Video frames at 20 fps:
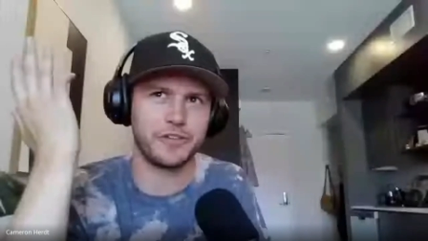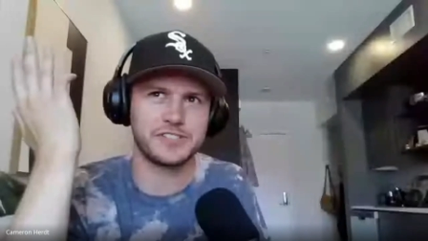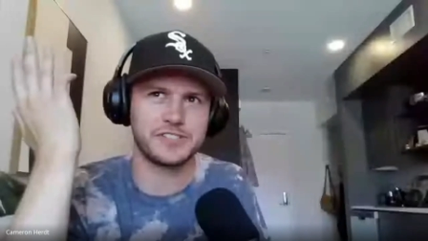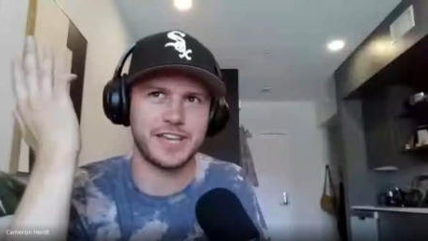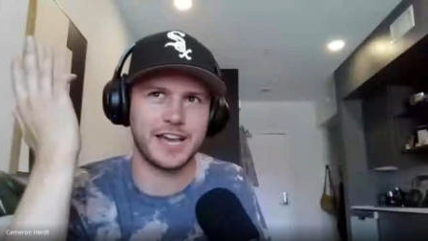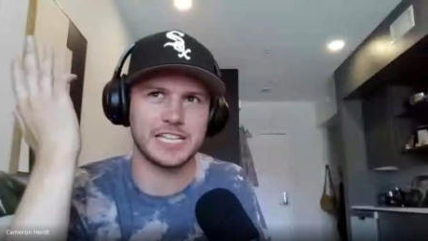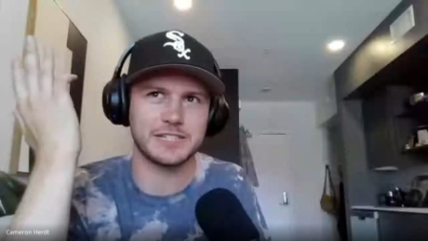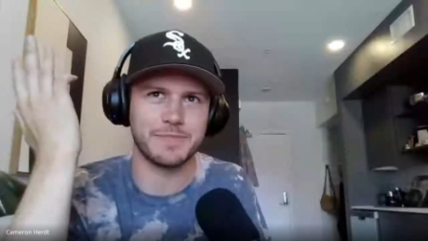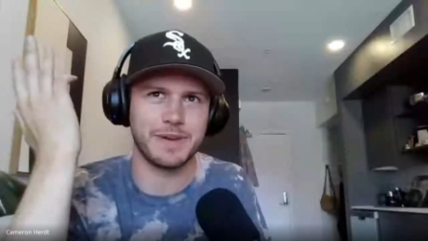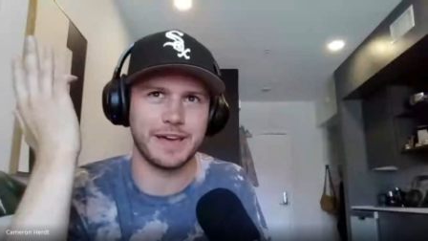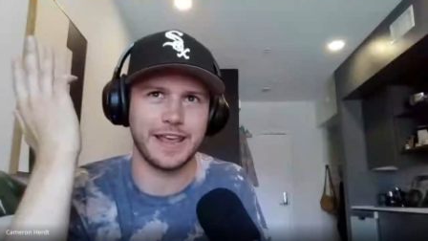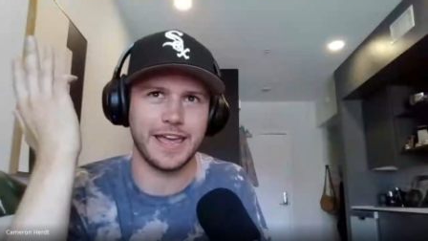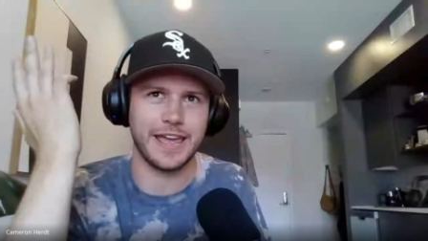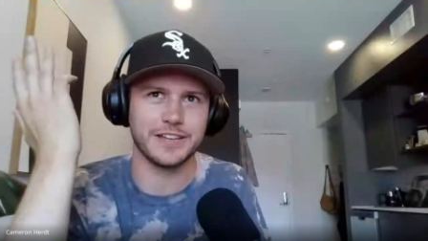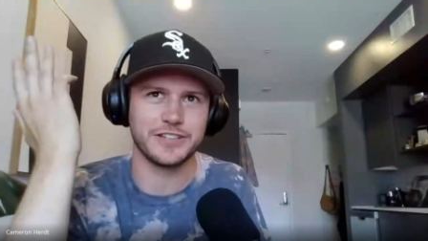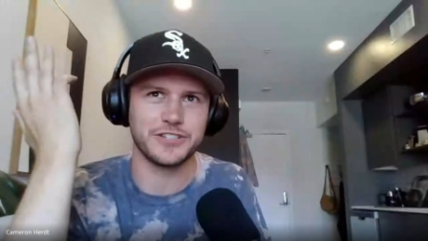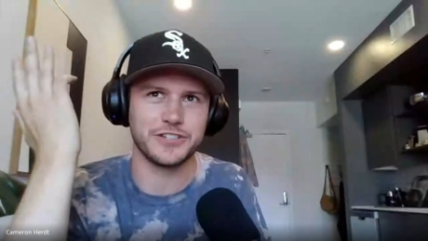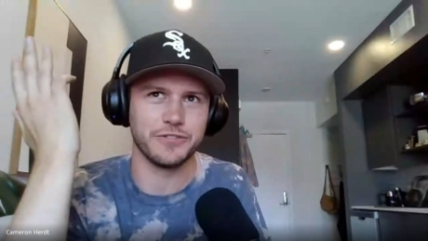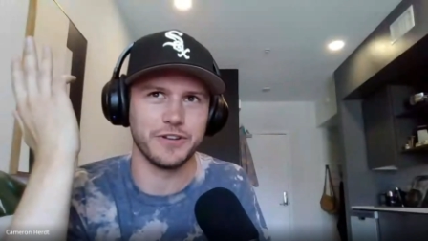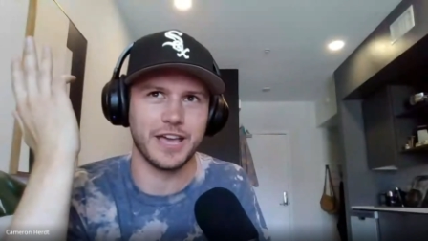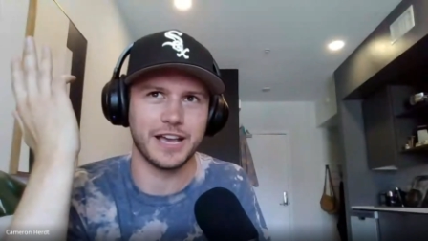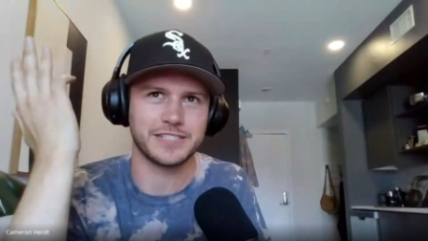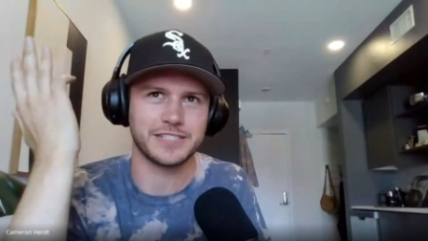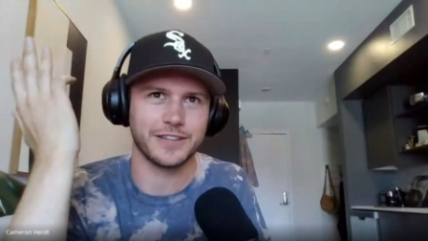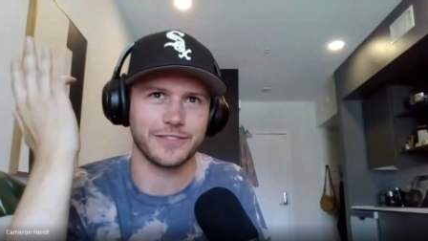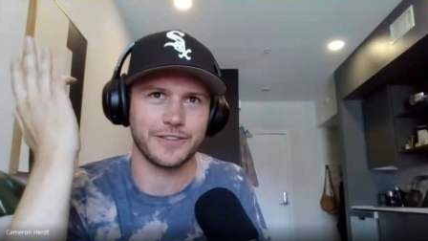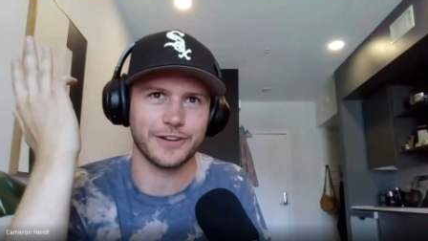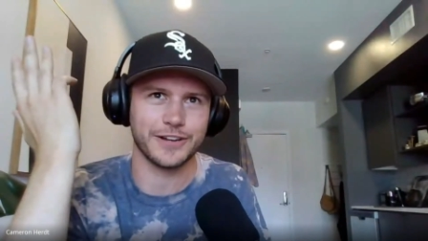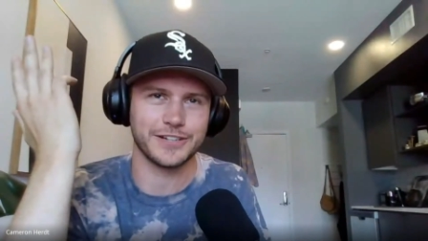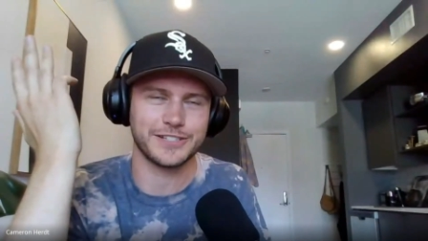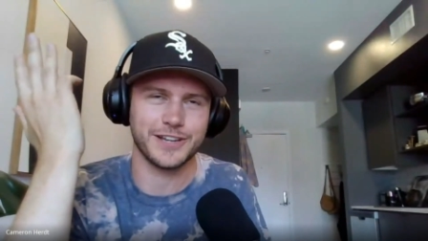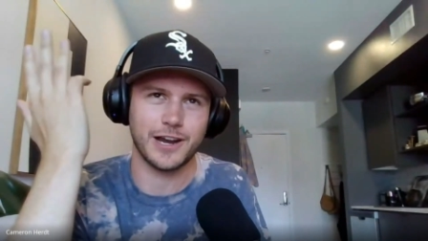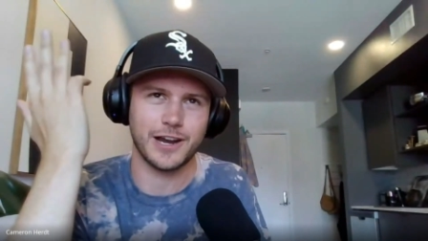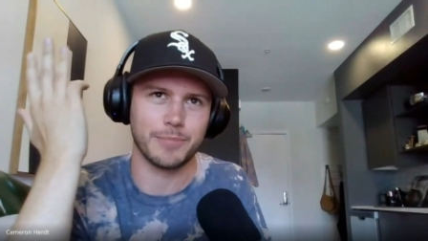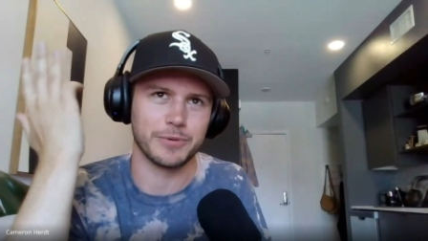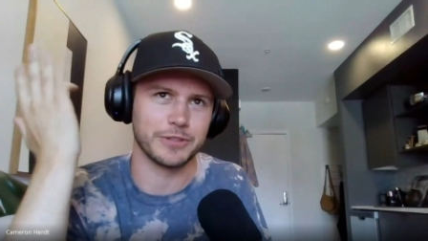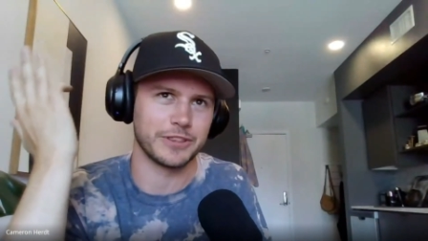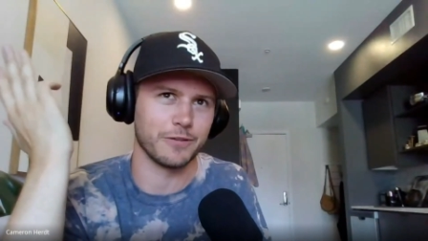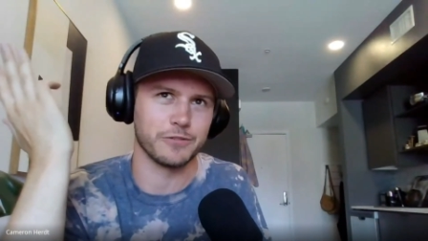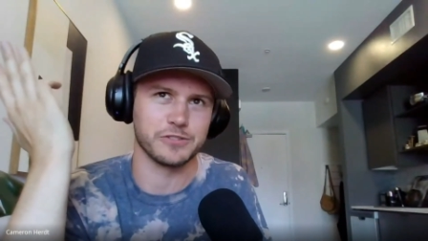those guys might have had two necks on their
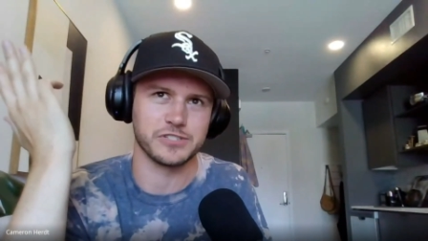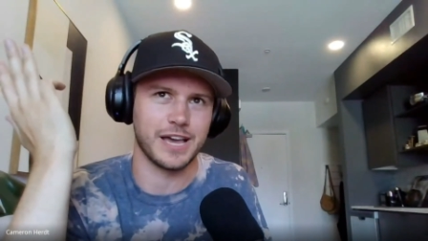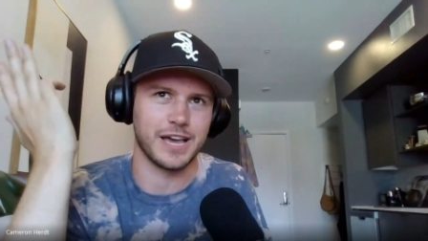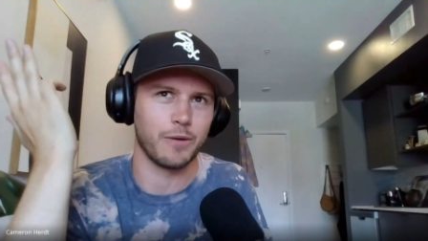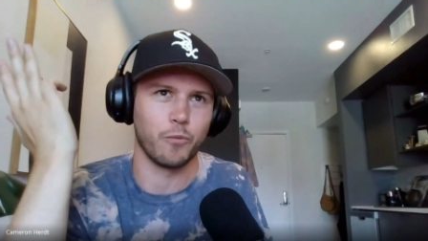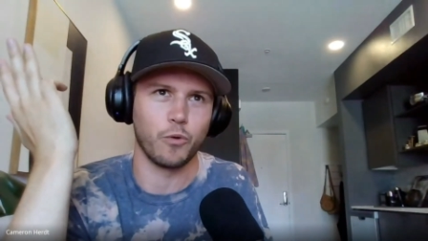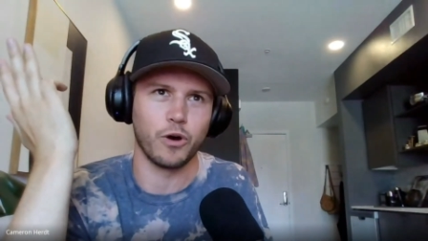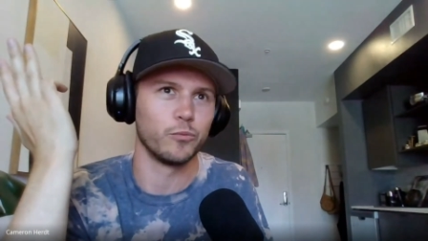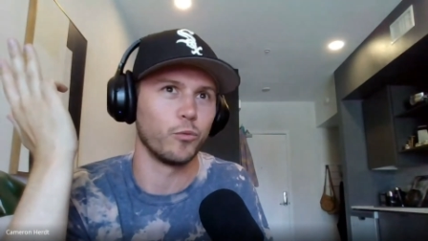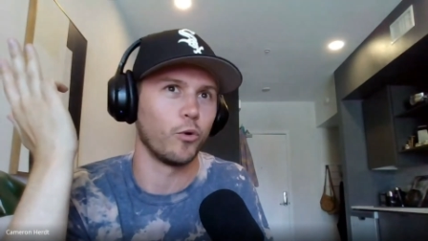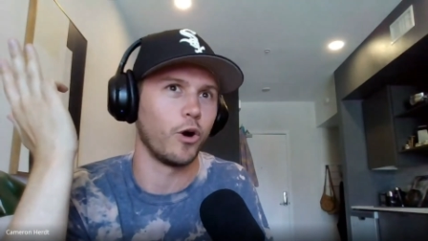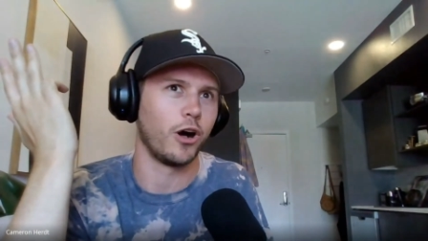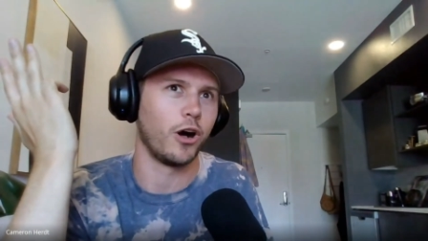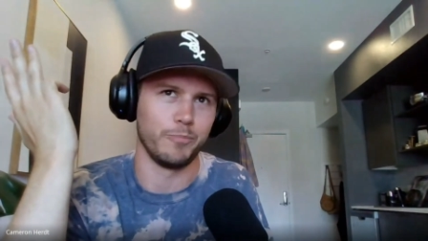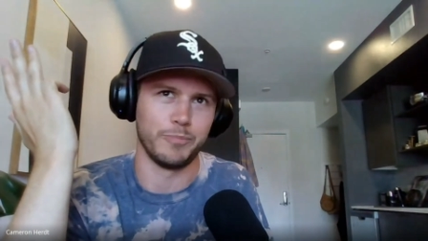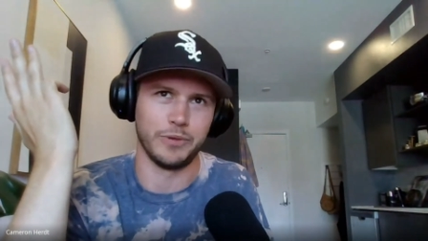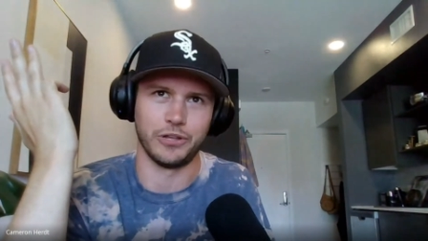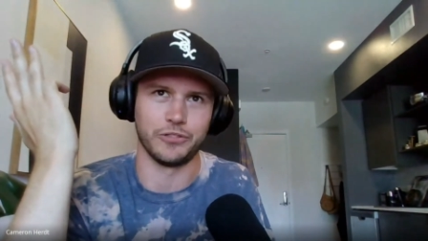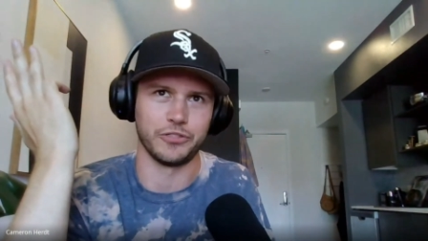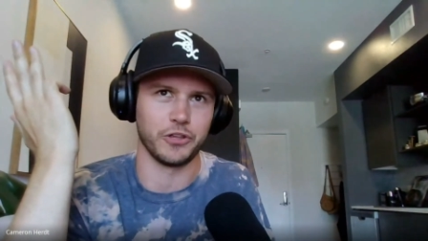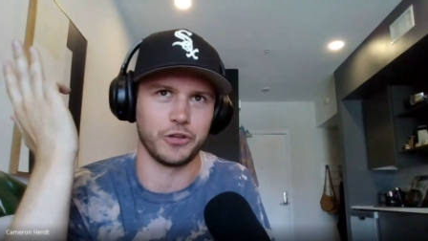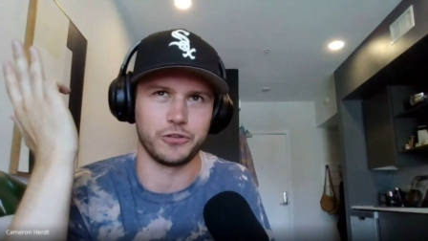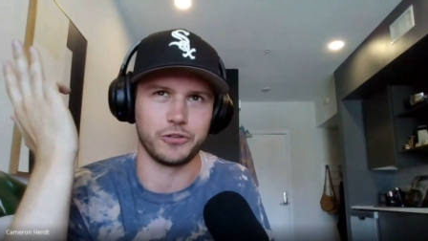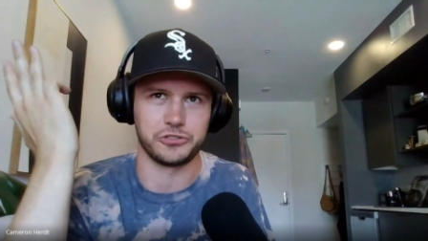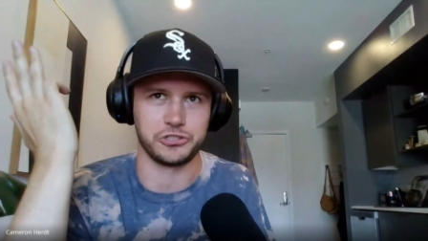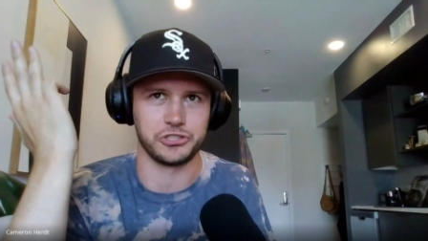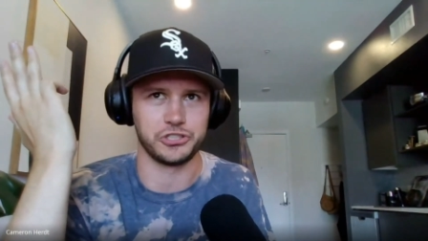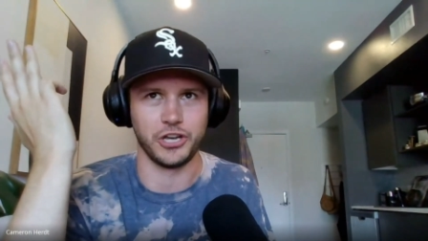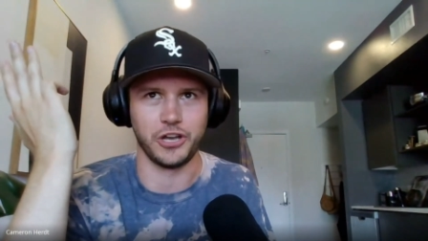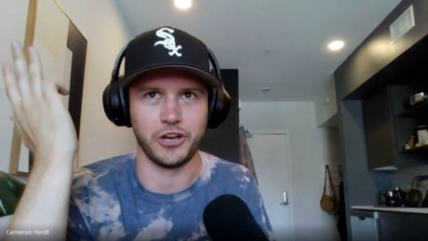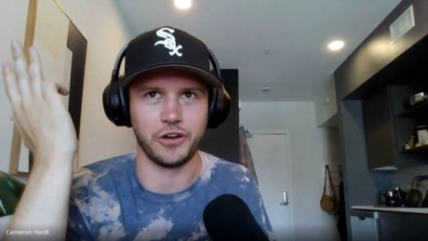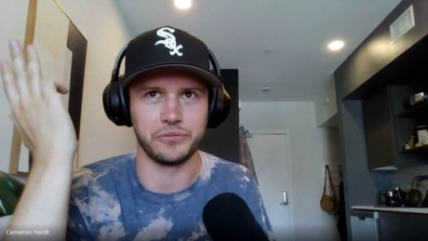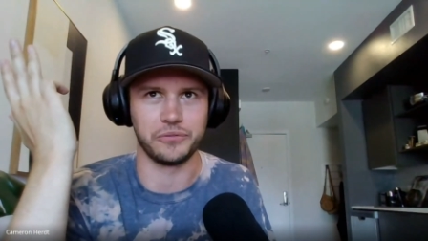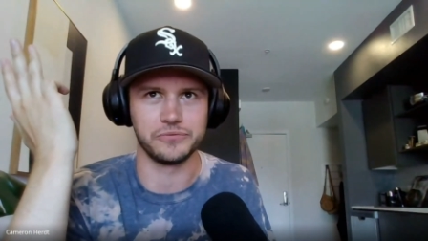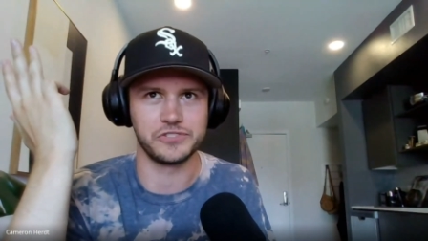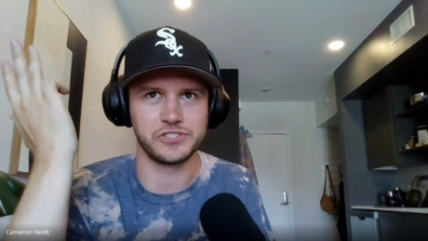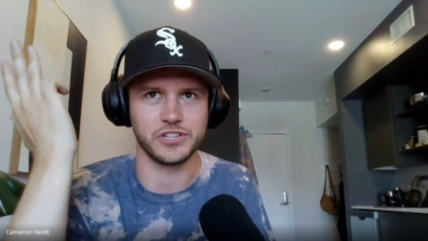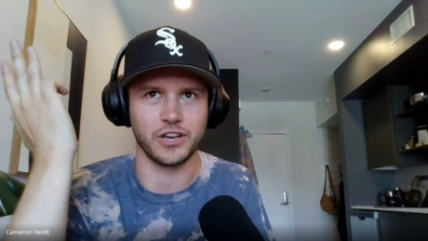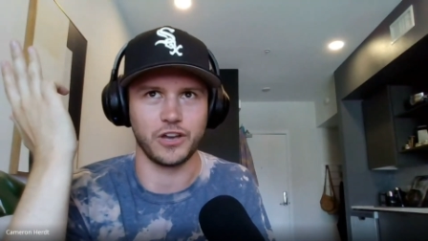guitar, but there was not one wall built the whole show. So